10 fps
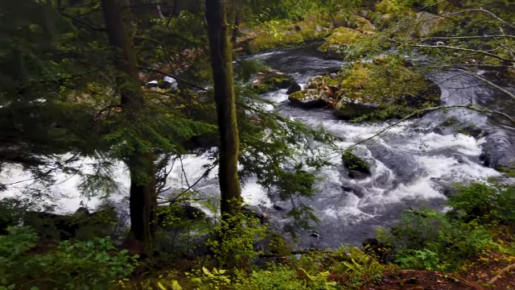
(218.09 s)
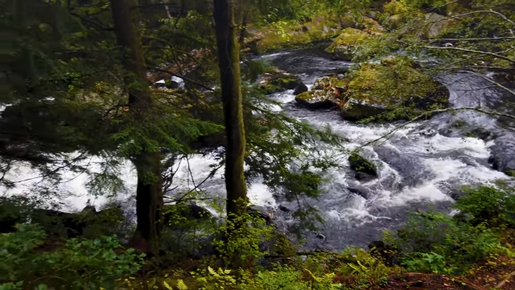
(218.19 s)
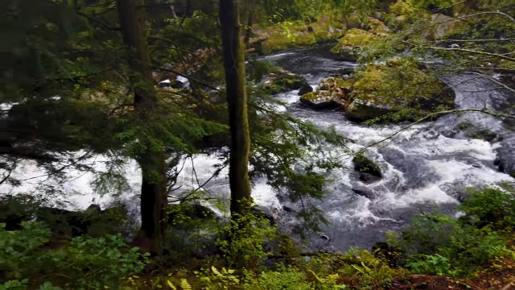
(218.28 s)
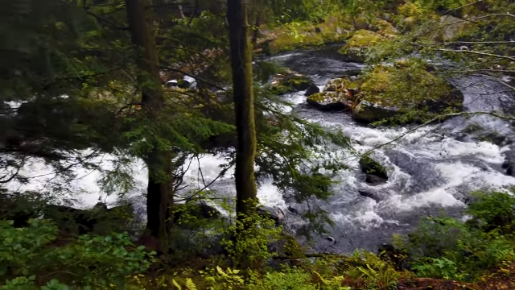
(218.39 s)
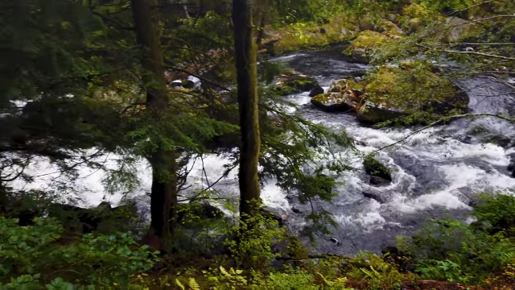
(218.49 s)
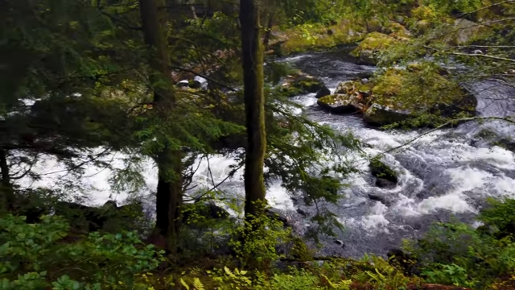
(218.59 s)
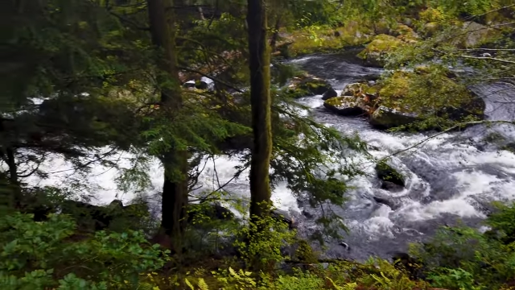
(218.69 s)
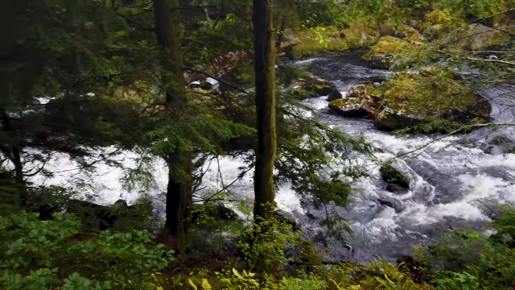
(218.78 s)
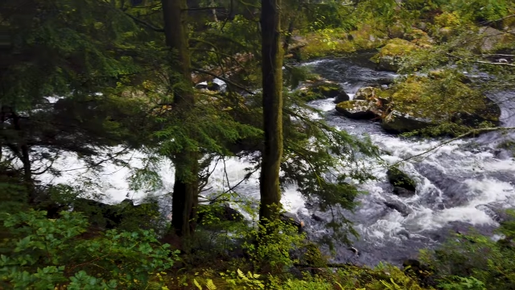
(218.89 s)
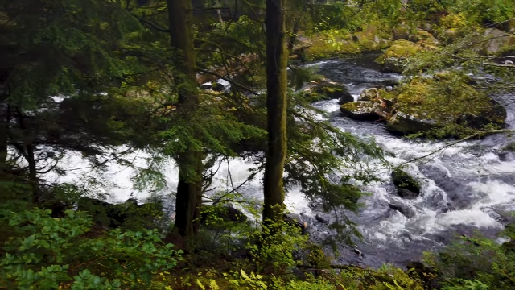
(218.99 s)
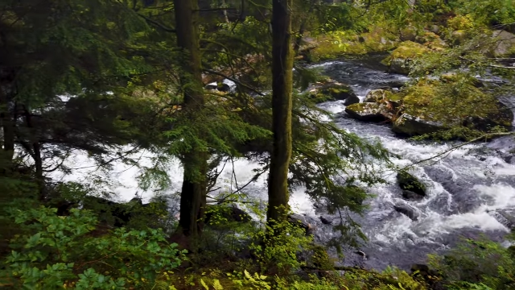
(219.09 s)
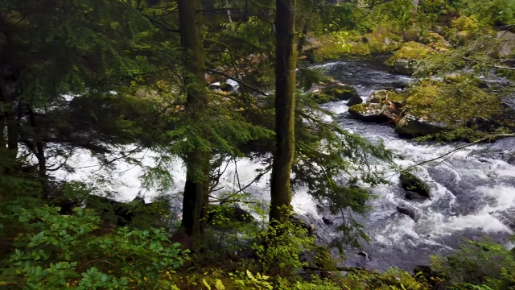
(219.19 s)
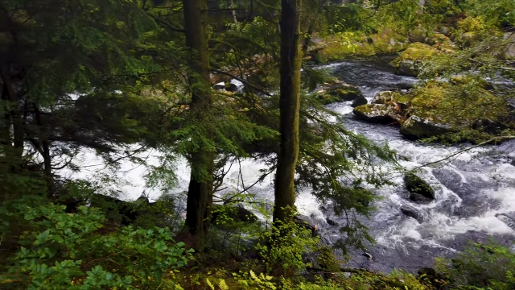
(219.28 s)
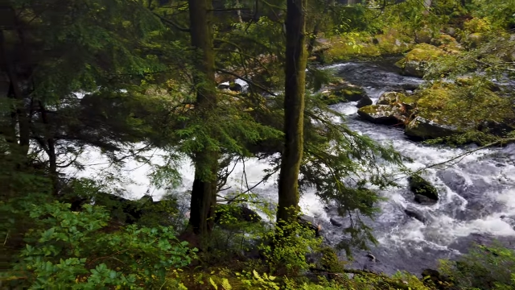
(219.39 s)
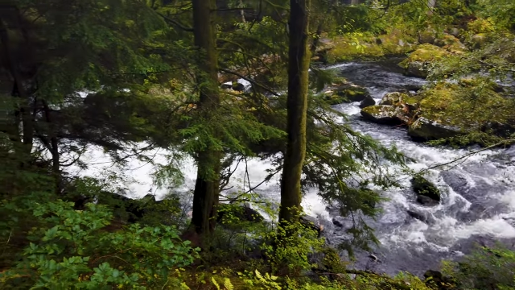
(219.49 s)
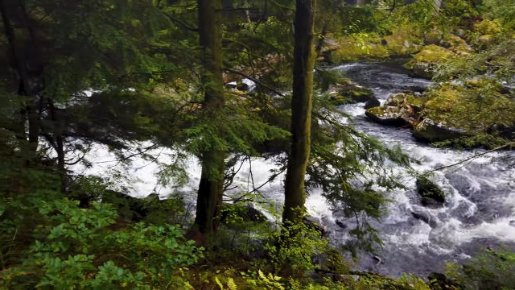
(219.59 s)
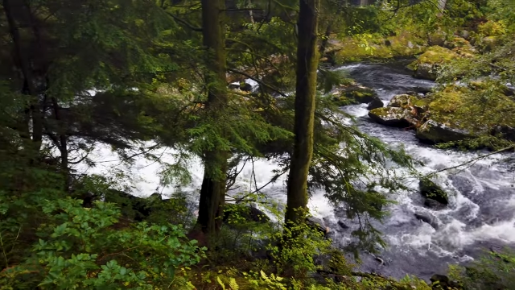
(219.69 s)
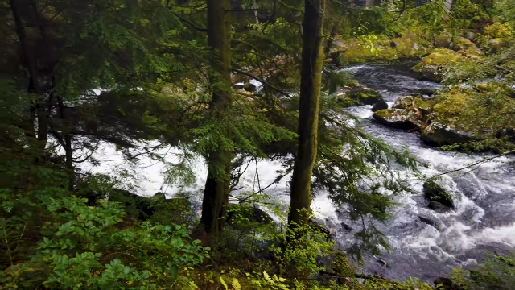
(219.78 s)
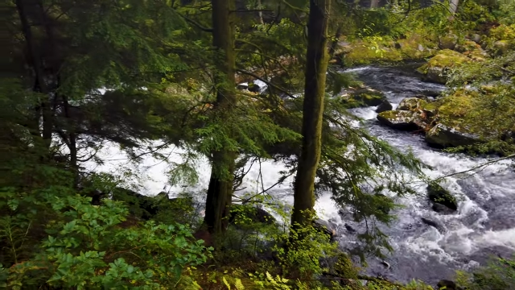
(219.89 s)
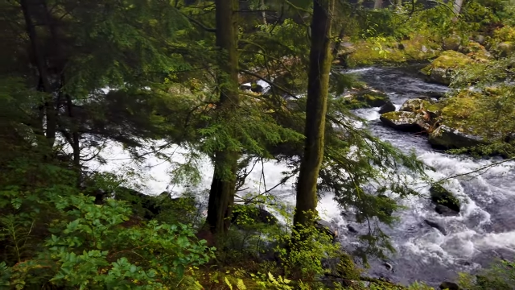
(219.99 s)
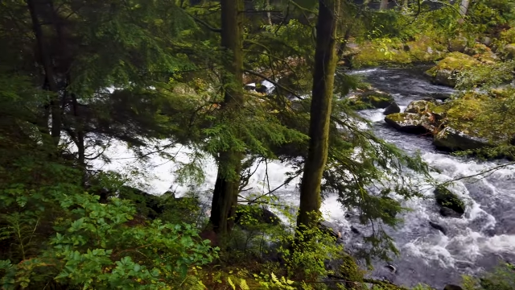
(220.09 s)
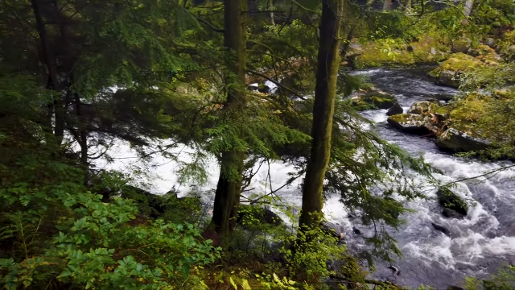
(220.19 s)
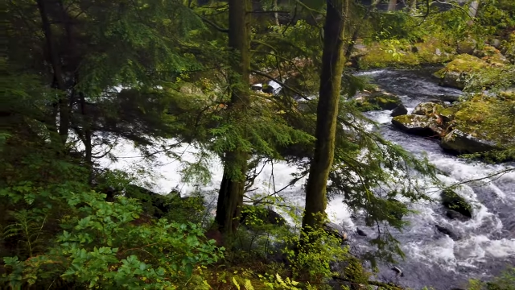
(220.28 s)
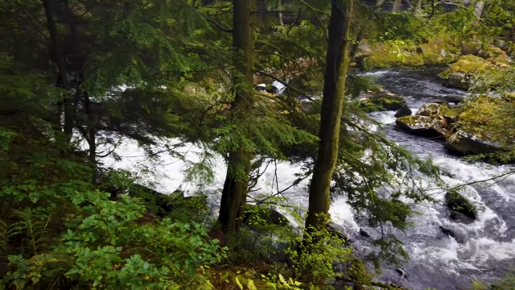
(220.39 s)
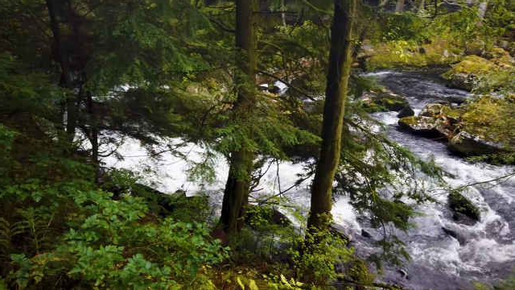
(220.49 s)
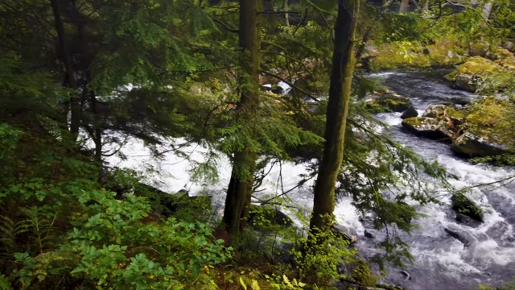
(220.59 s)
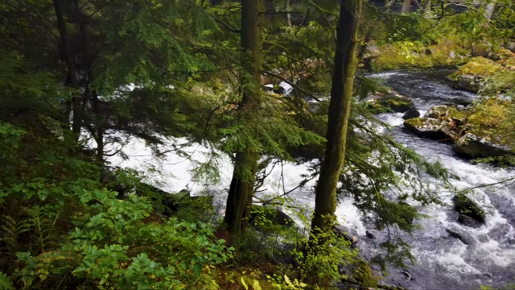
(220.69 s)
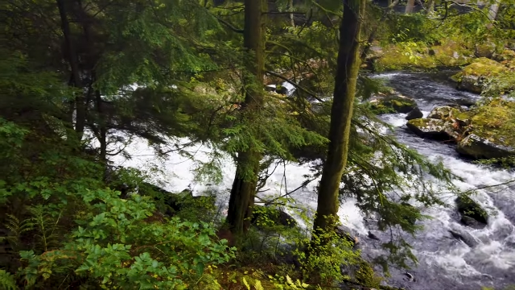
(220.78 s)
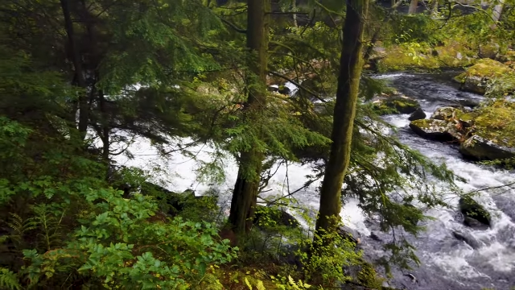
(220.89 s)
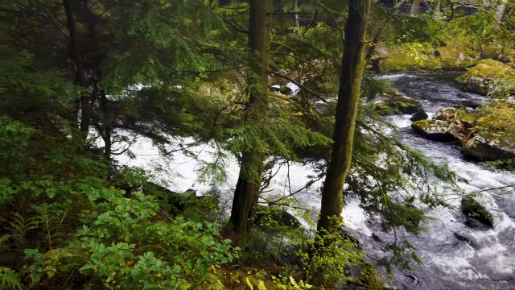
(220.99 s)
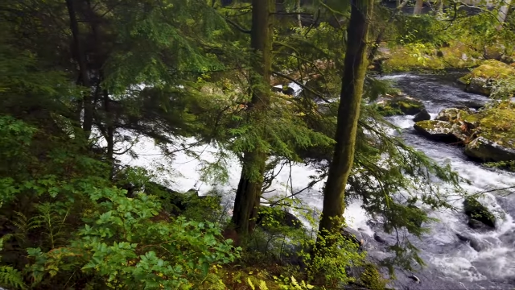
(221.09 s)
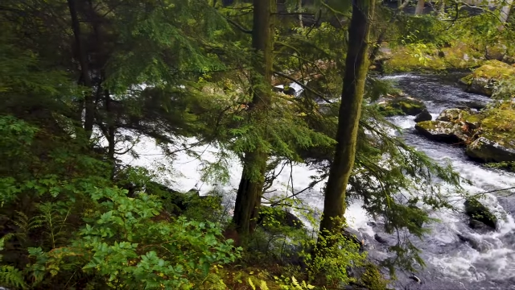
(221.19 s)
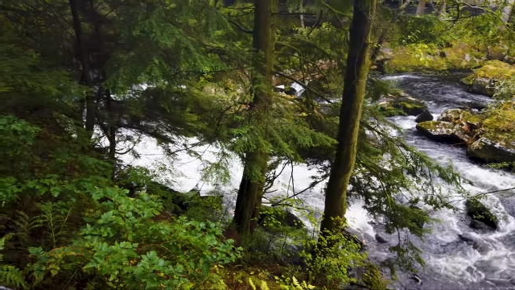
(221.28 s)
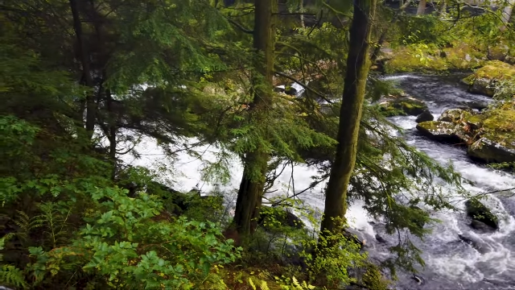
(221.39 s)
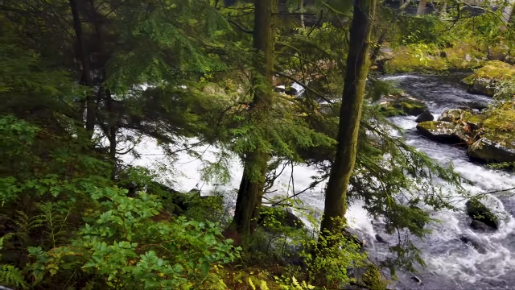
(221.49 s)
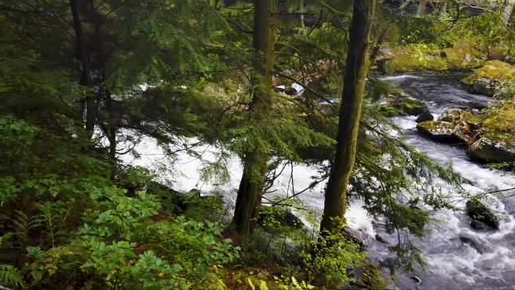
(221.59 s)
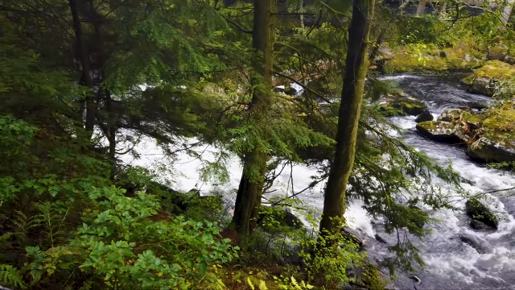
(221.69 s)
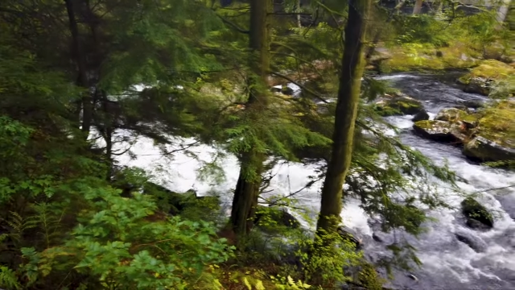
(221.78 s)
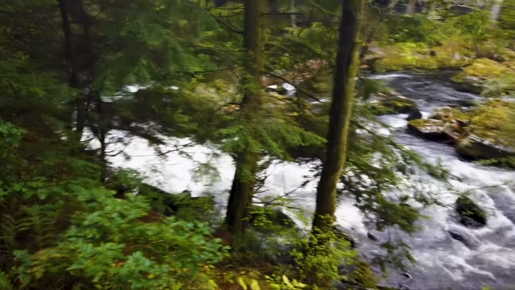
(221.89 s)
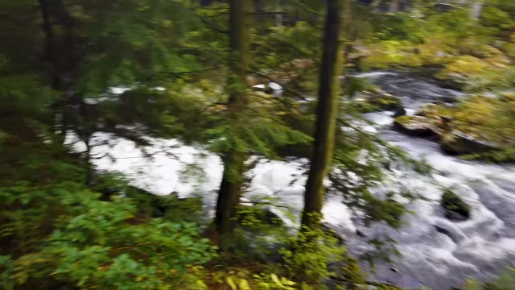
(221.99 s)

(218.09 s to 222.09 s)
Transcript: [unreadable: no face in view]